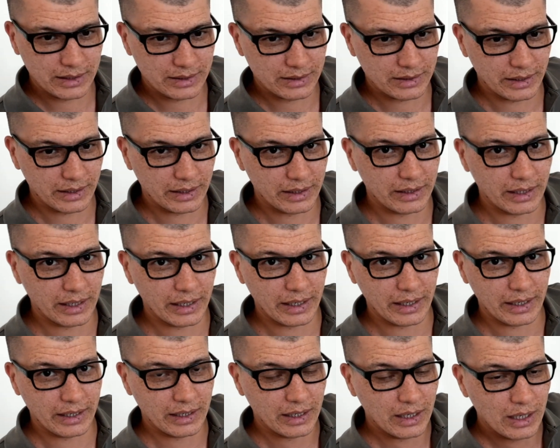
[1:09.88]
let's say
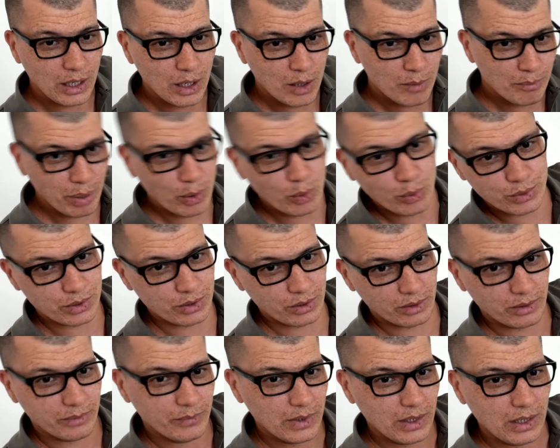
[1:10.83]
a
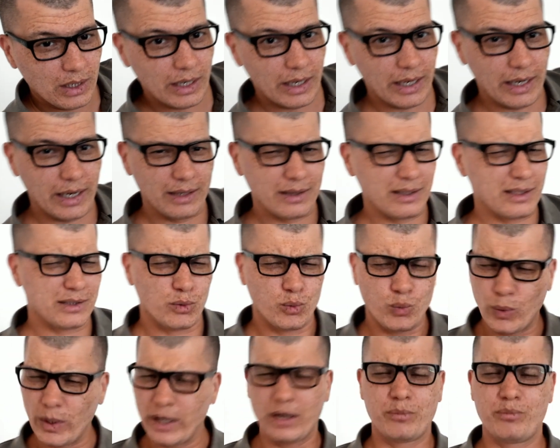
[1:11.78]
poster, and there's a
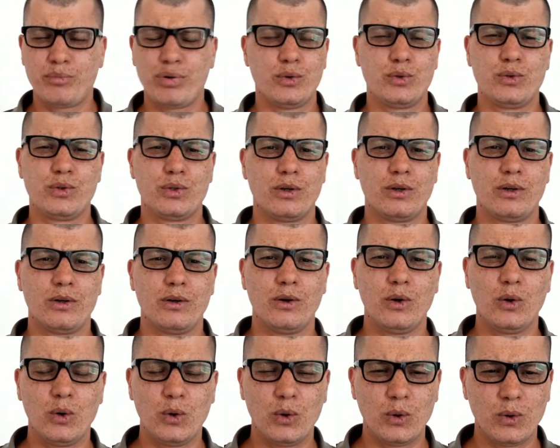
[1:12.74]
weird poster
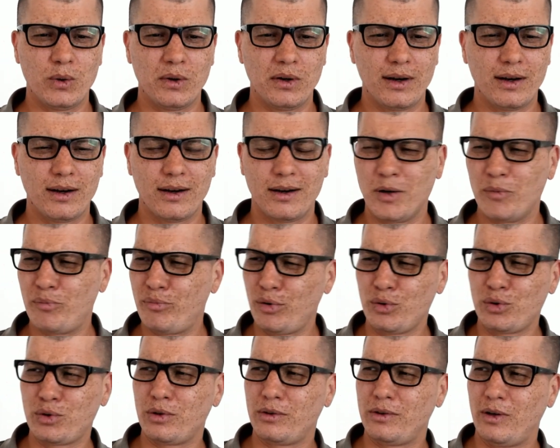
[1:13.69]
or a
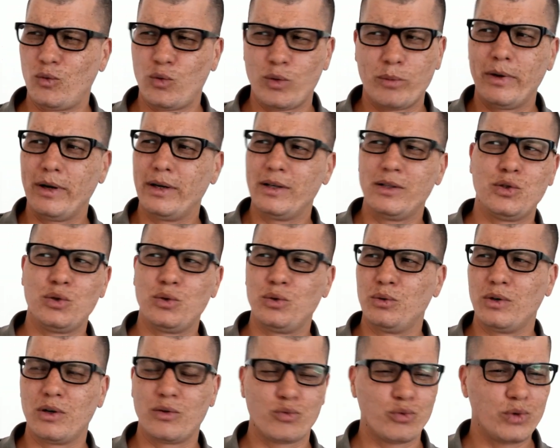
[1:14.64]
poster that reminds
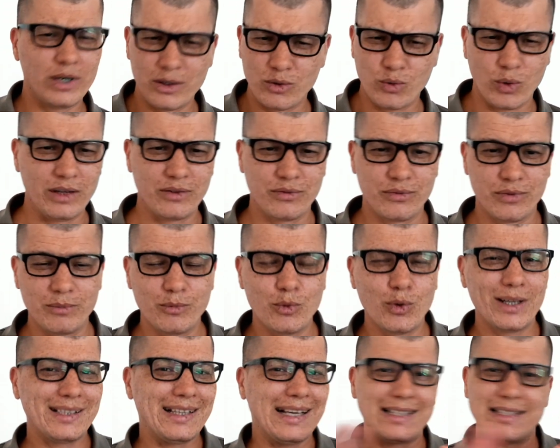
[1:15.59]
you a really great film,
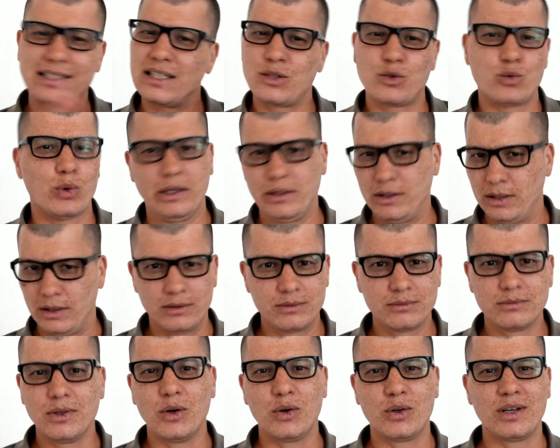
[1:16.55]
well, that's distracting,
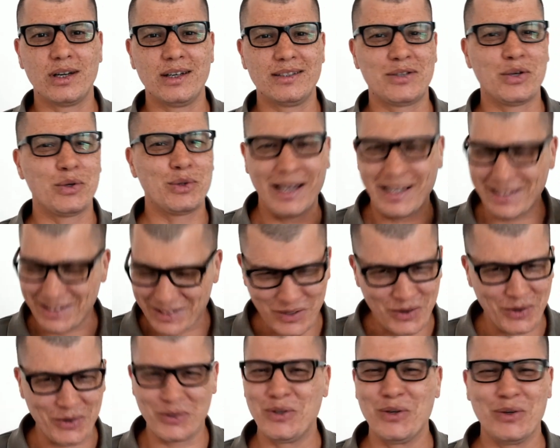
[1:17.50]
okay? So that's
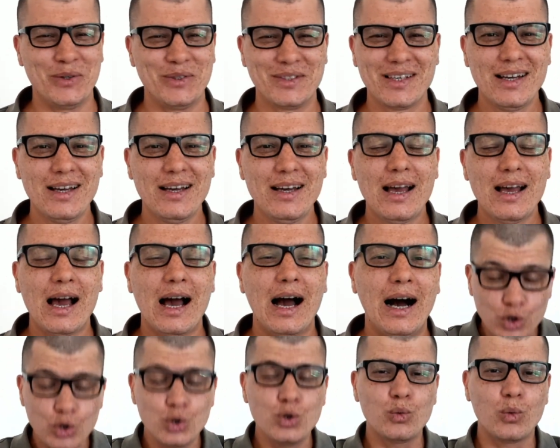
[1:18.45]
not good.
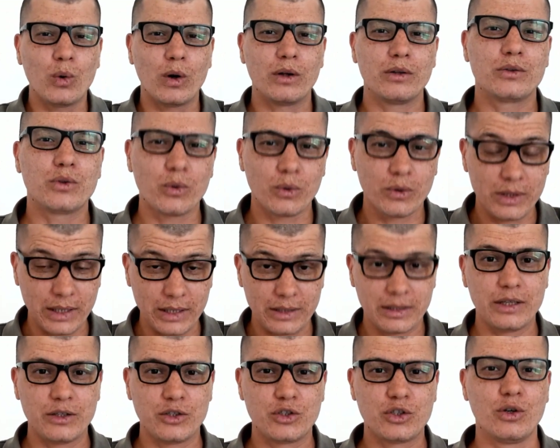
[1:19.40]
You want all the
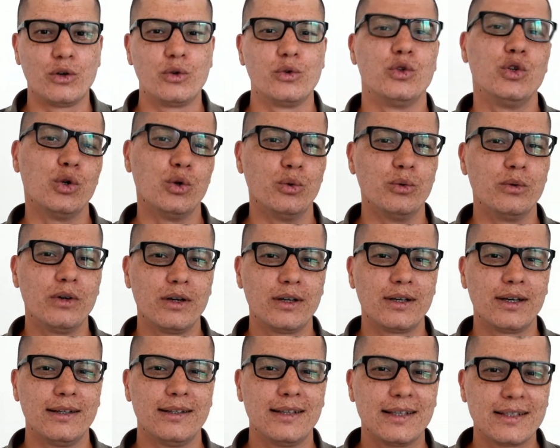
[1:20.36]
attention on you,
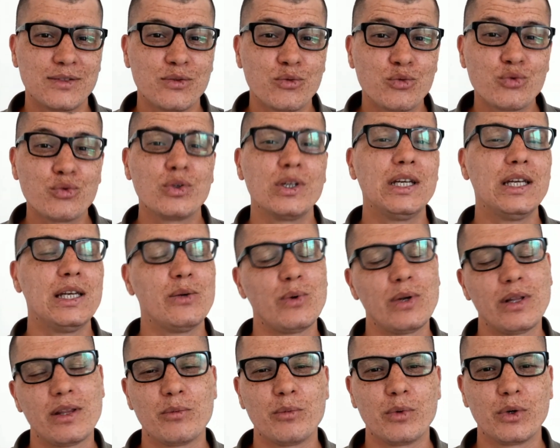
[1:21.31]
okay? That's really,
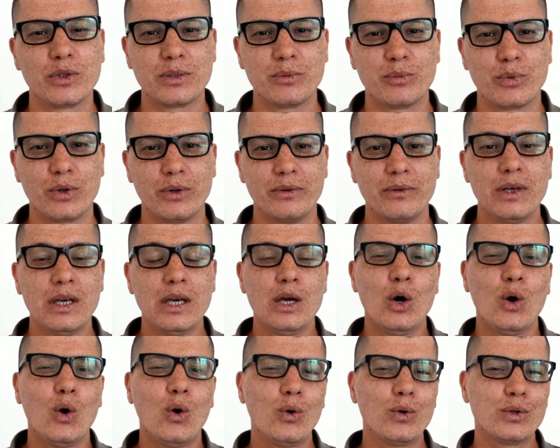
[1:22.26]
really the most important.
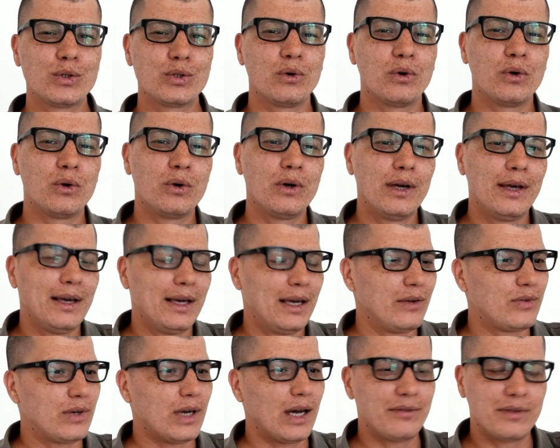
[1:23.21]
Also,
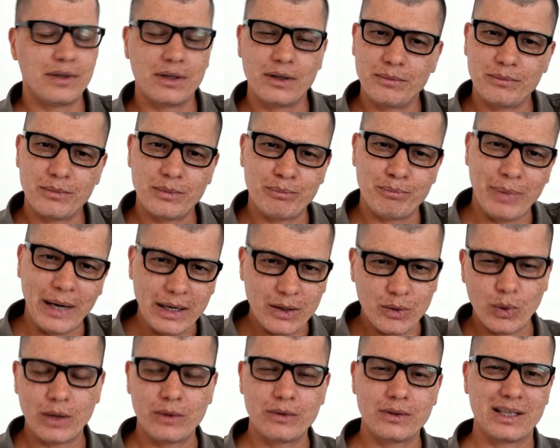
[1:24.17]
if you have a
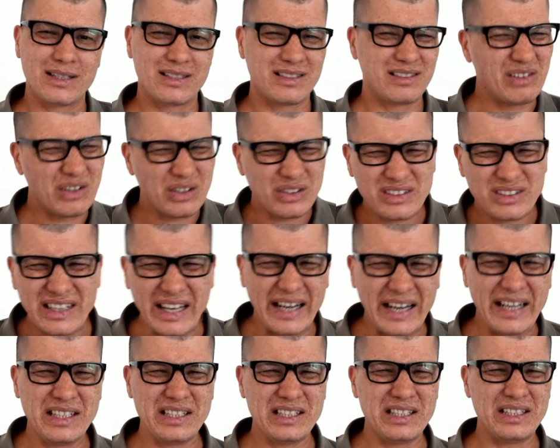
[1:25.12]
background that's not
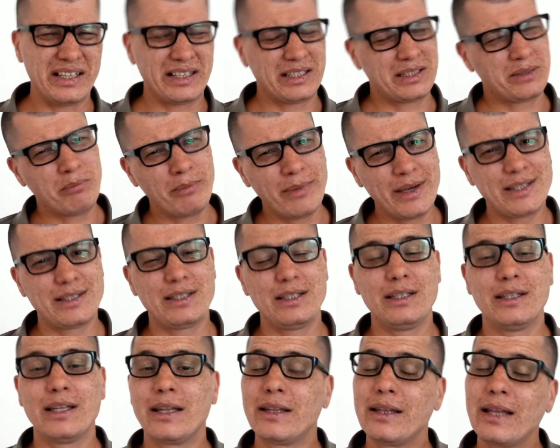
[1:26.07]
tidy, that's
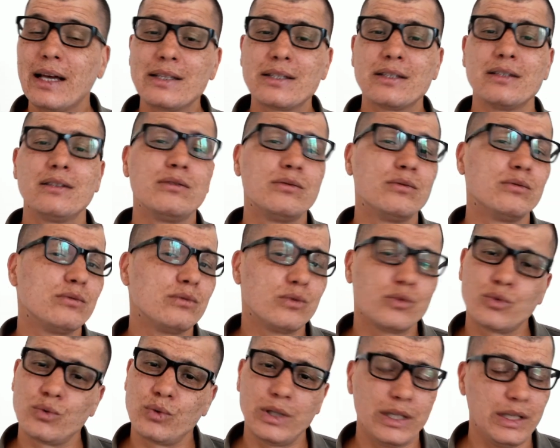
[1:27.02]
messy, that doesn't
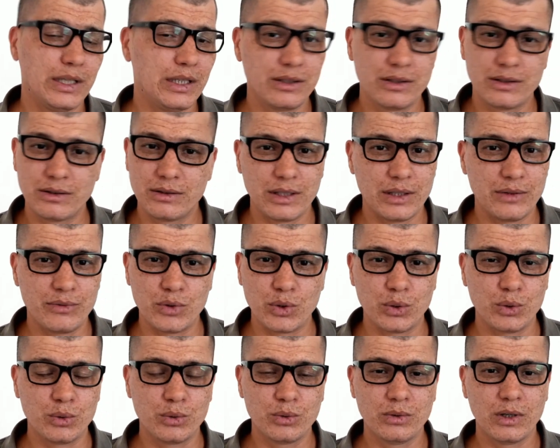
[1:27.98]
really give
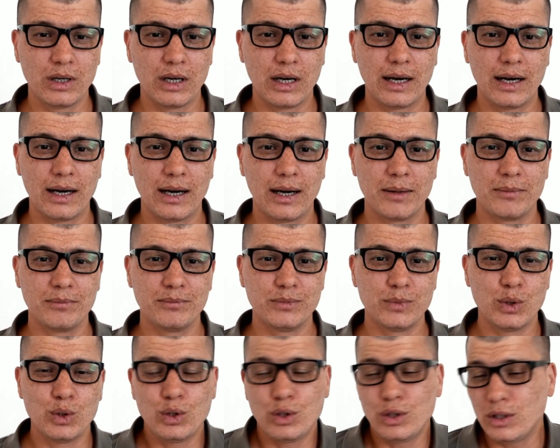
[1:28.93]
you,
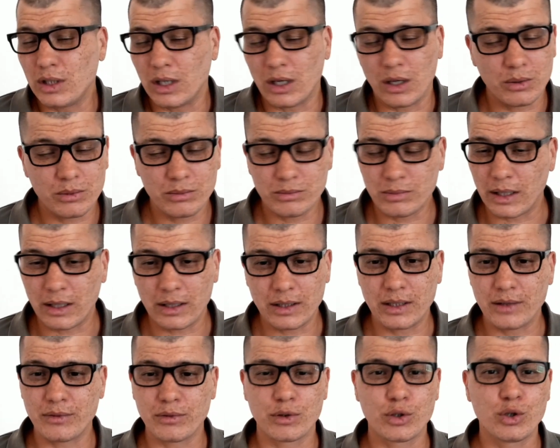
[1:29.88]

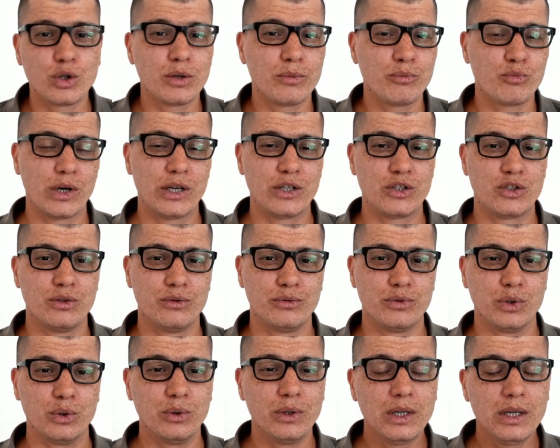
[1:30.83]
give a good impression of
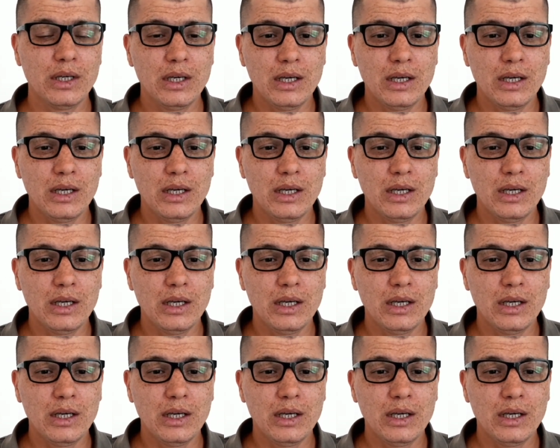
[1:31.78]
you.